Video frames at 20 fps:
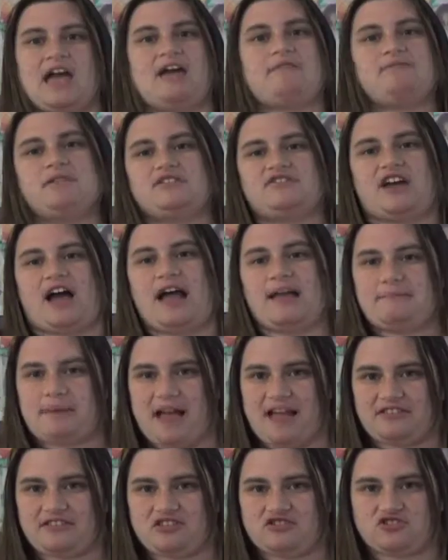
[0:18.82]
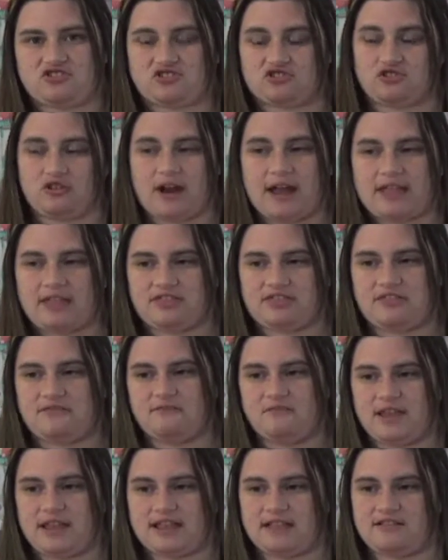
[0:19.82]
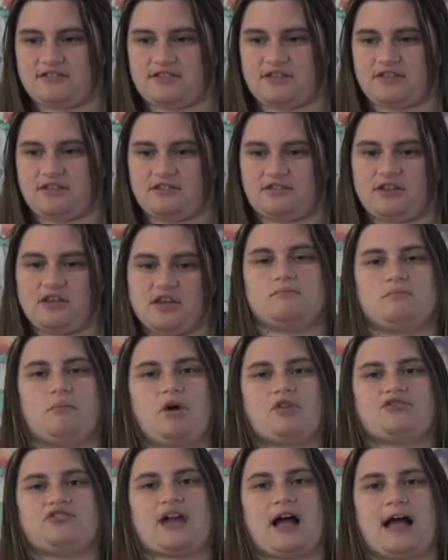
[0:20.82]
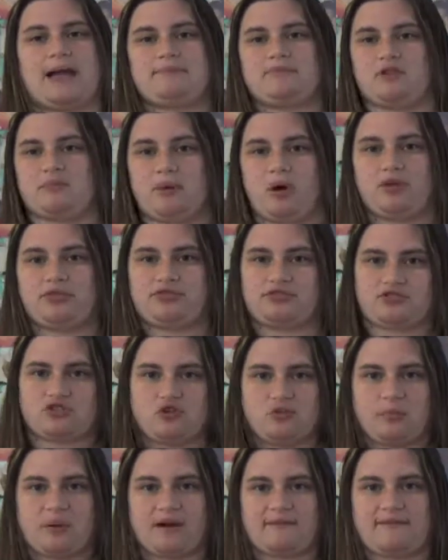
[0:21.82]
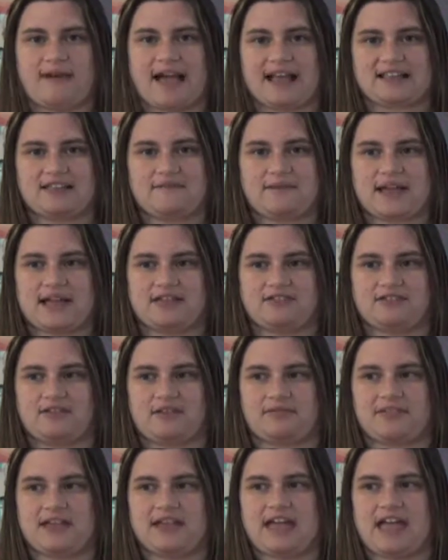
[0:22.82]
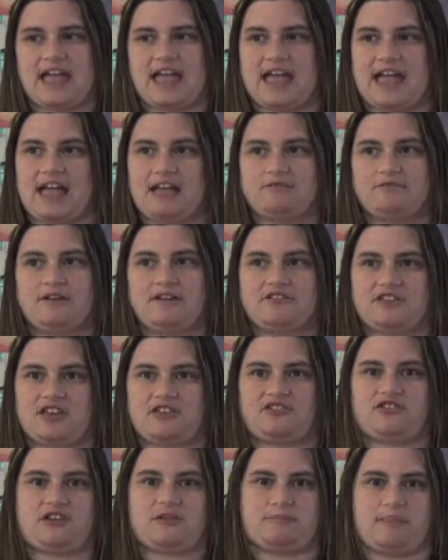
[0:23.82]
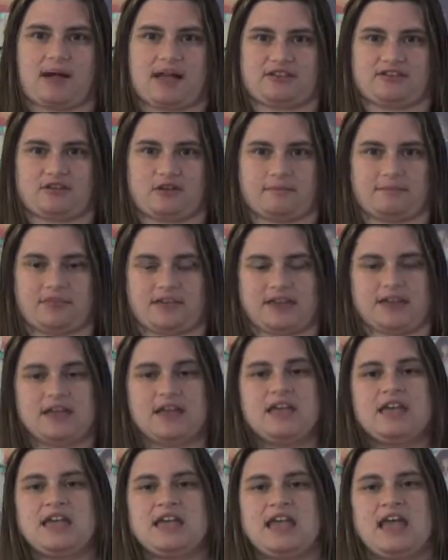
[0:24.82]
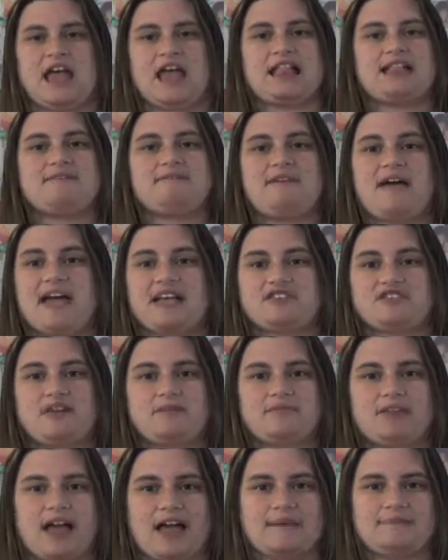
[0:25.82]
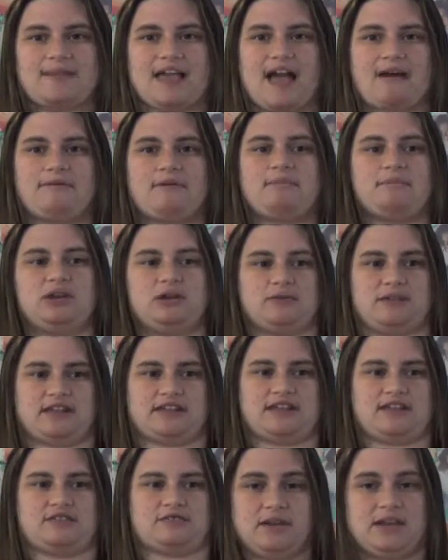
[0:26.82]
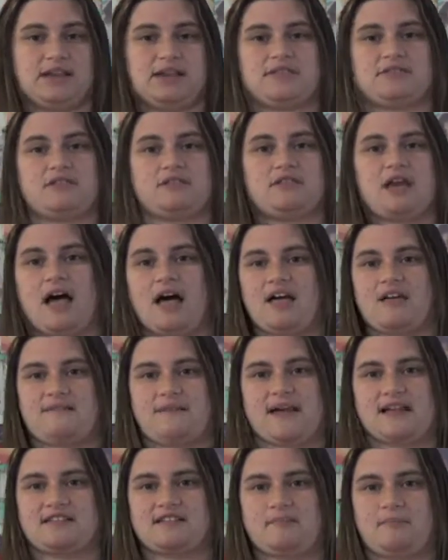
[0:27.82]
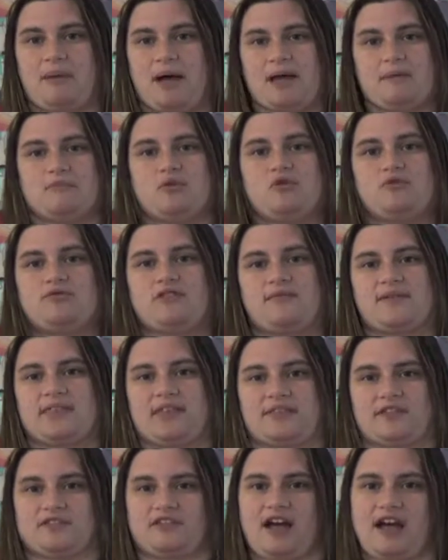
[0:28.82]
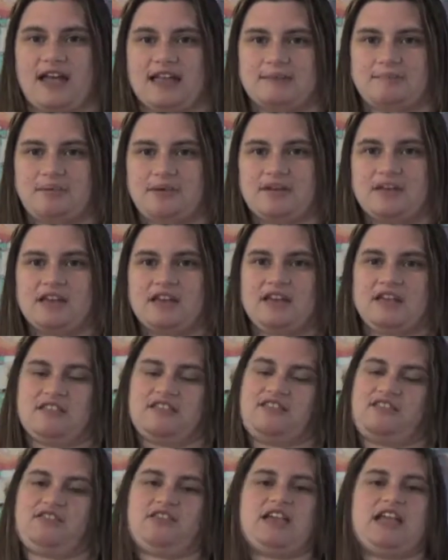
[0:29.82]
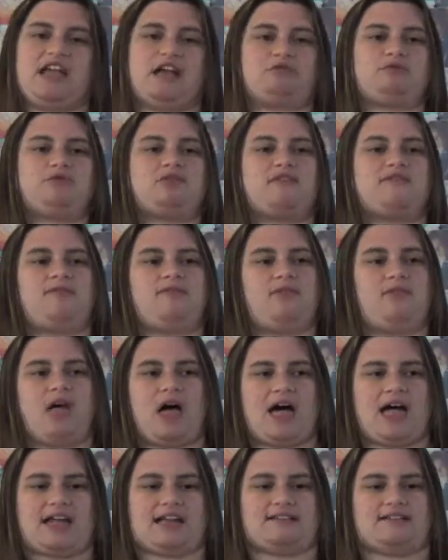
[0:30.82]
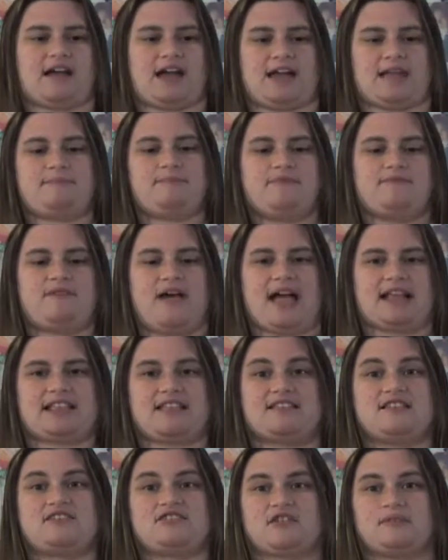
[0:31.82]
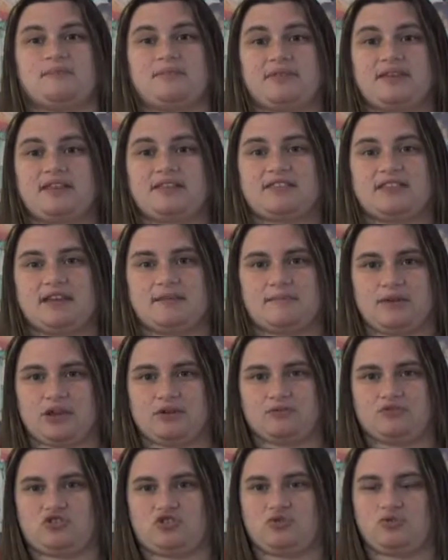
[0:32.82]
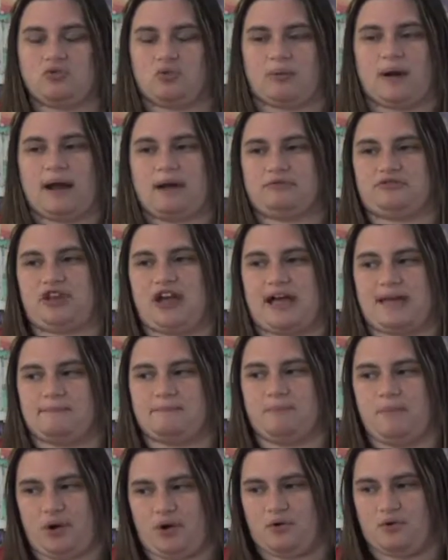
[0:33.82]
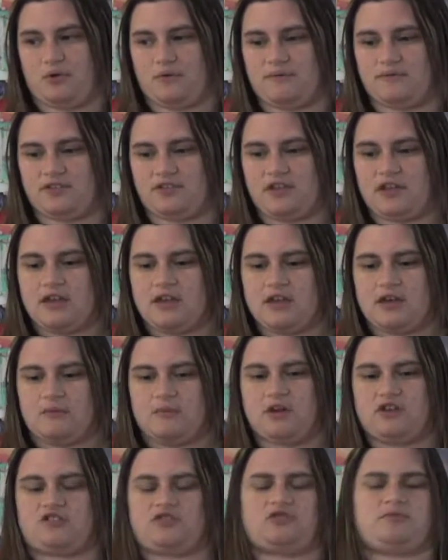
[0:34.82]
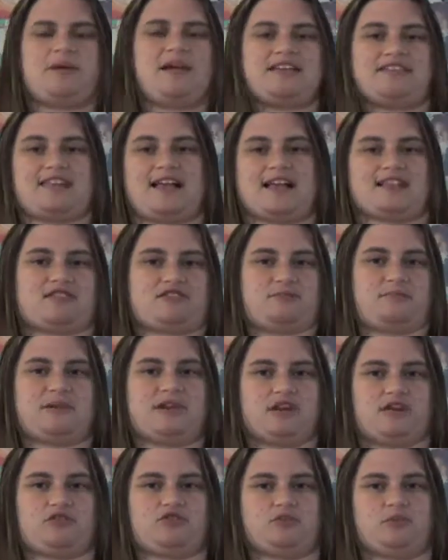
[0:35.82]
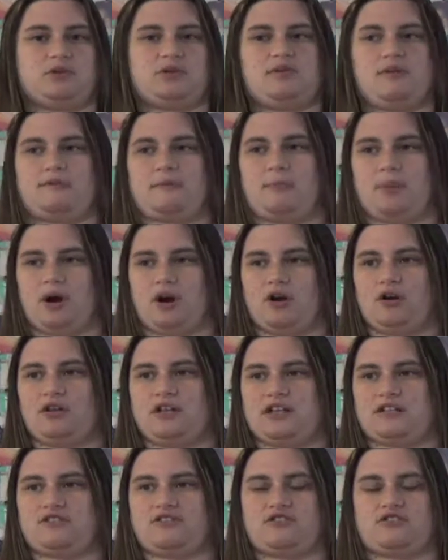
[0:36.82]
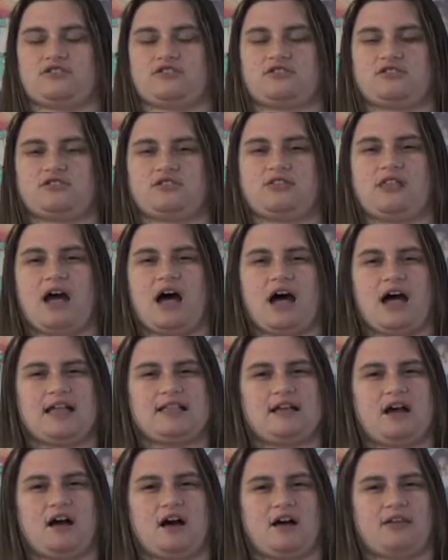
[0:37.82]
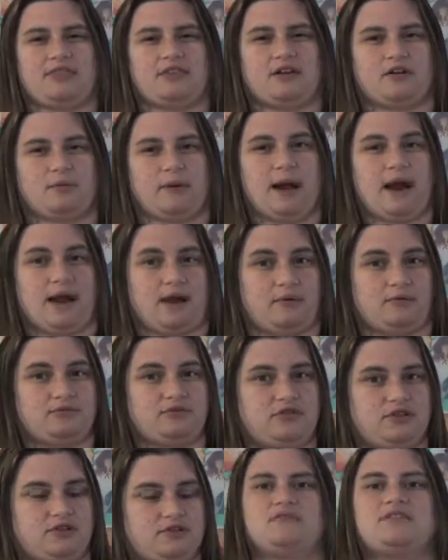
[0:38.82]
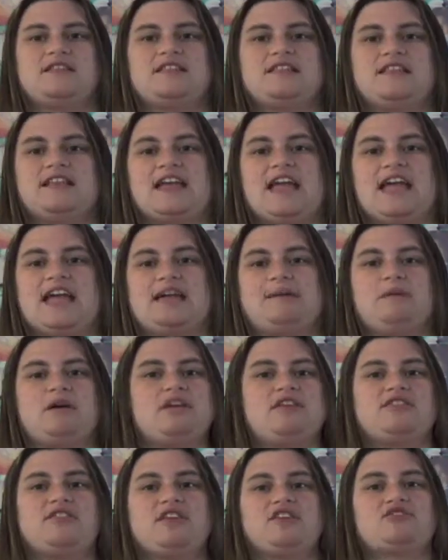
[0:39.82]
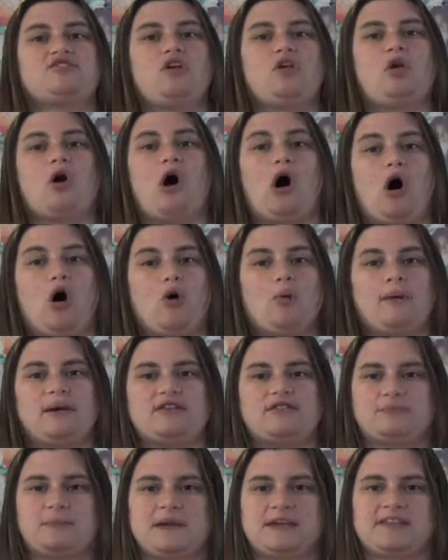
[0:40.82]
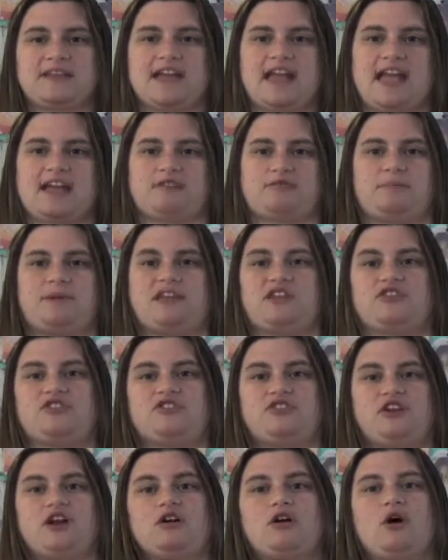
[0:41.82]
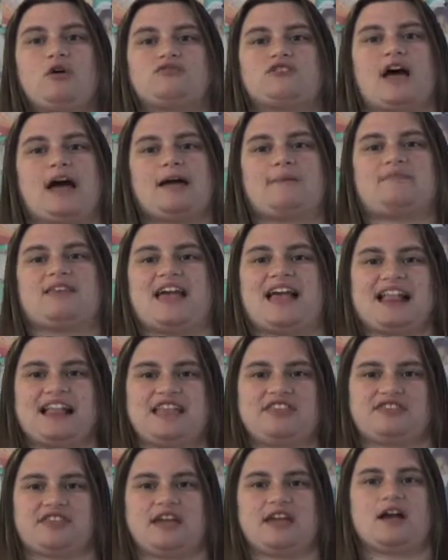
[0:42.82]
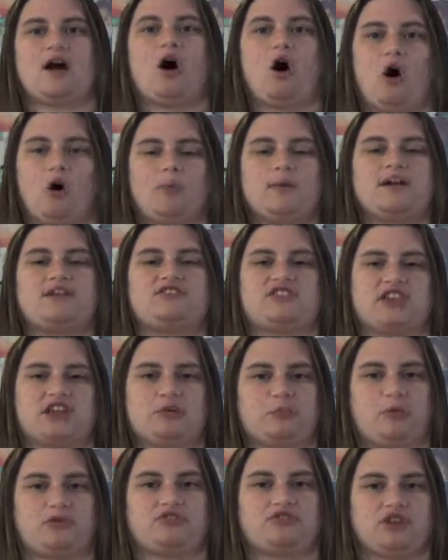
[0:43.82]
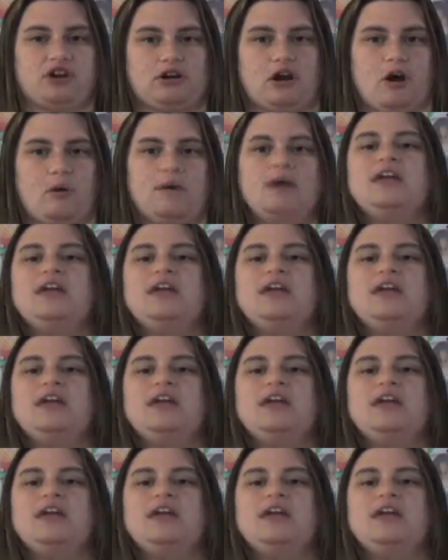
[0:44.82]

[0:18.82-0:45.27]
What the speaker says: Every type has its strengths and weaknesses. Most types are both super effective against something and resisted by something. And in fact, some types have immunities, meaning they're not affected by moves of another type. This is the case with the flying type, in fact that it's completely immune to ground type moves. Which makes sense, because when you have a bird, it's not on the ground. And in the game, this will always be the case, because 0 times anything always equals 0.